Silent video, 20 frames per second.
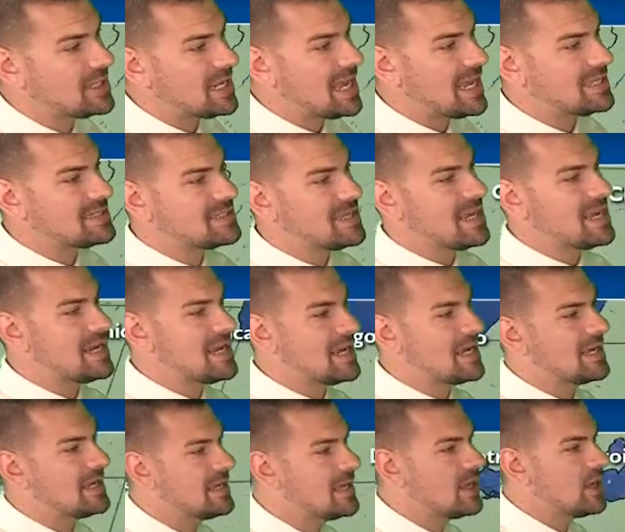has
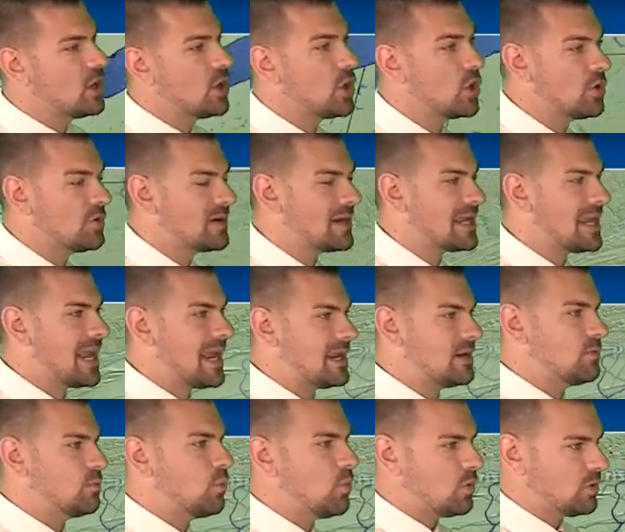a
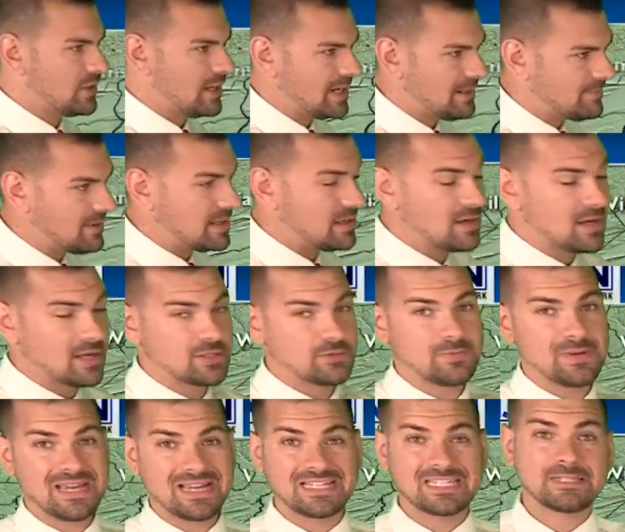hurricane warning because
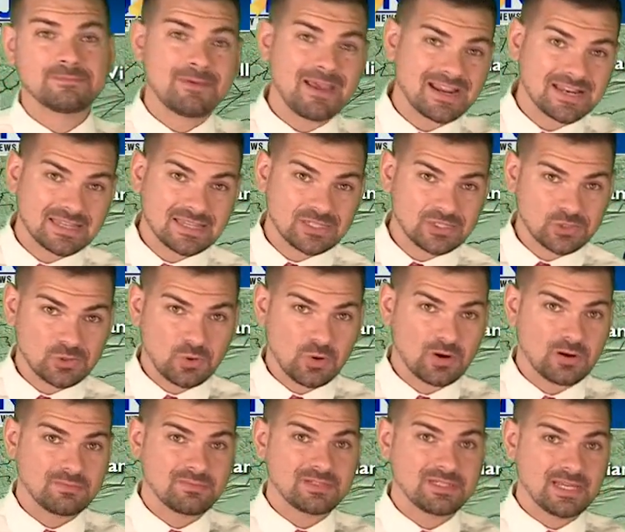we expect the
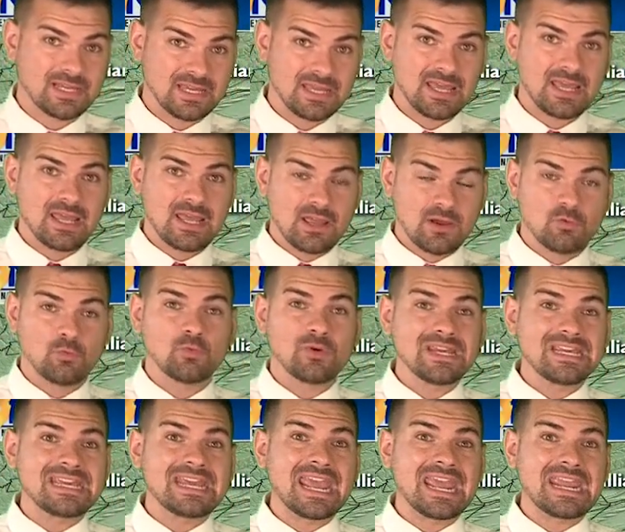storm to
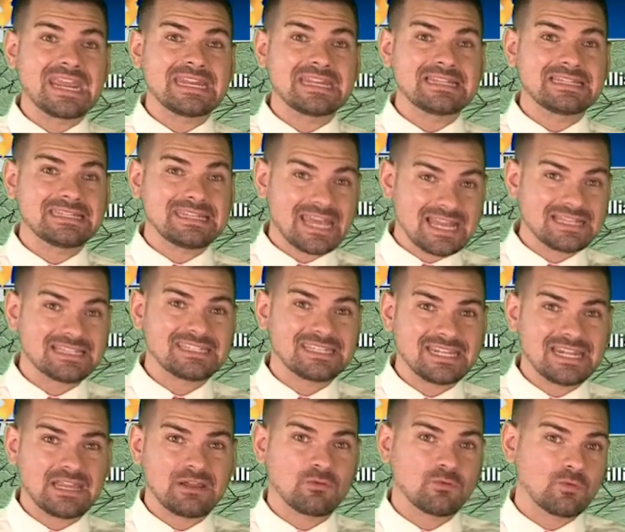regain
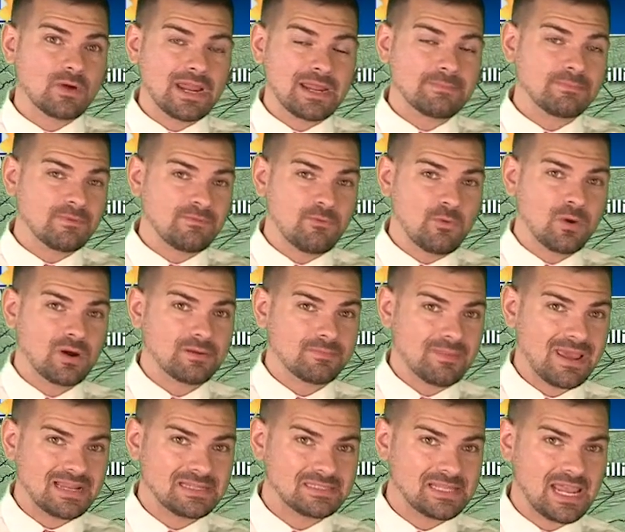intensity right before it
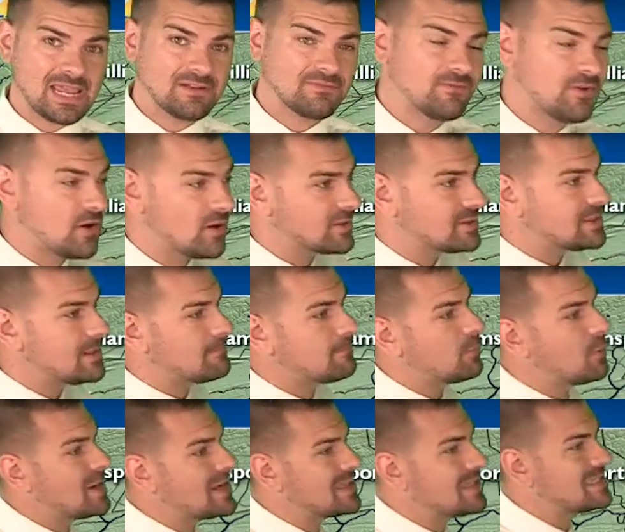makes landfall at some
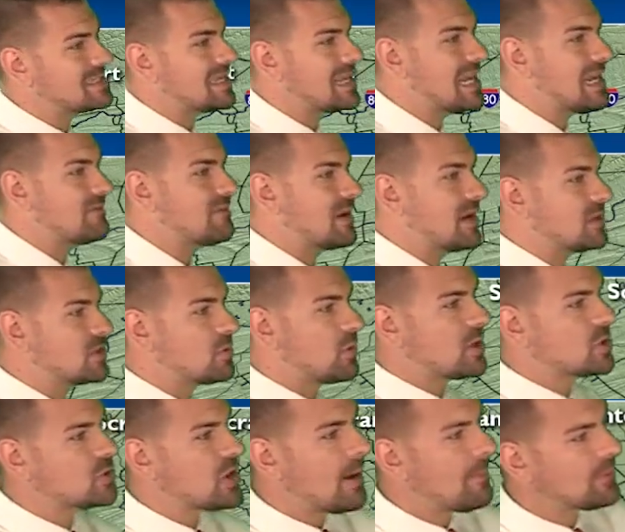point this evening. So our
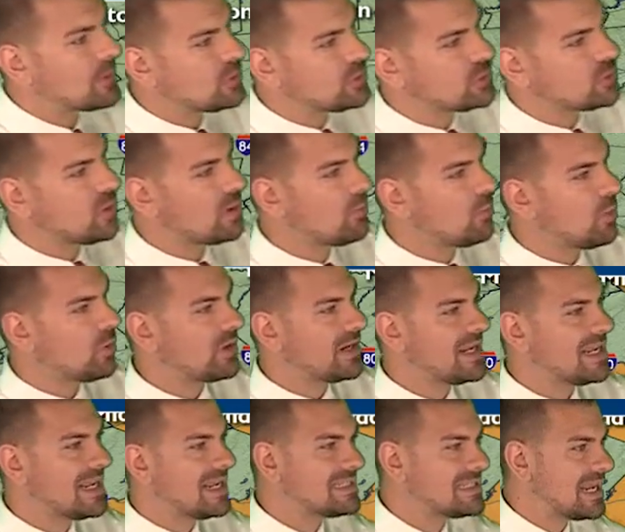tropical storm
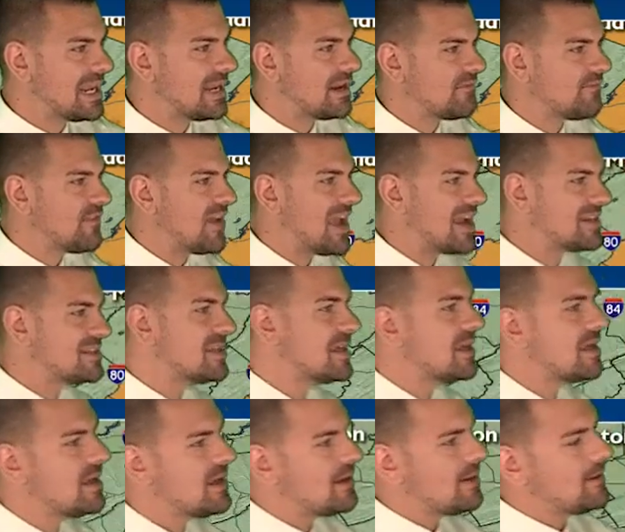warning is in effect.
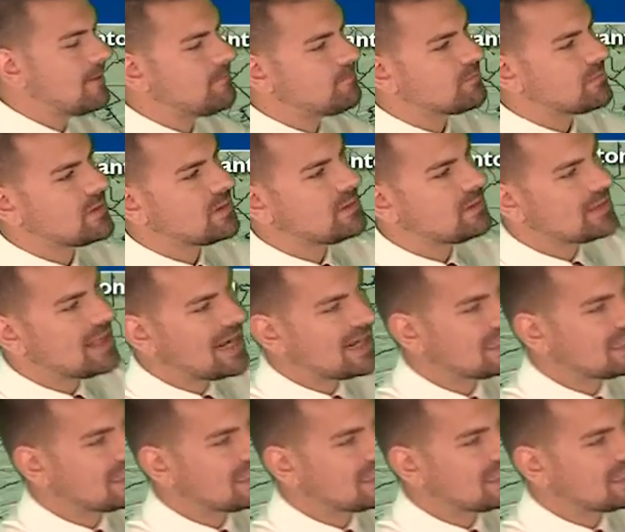That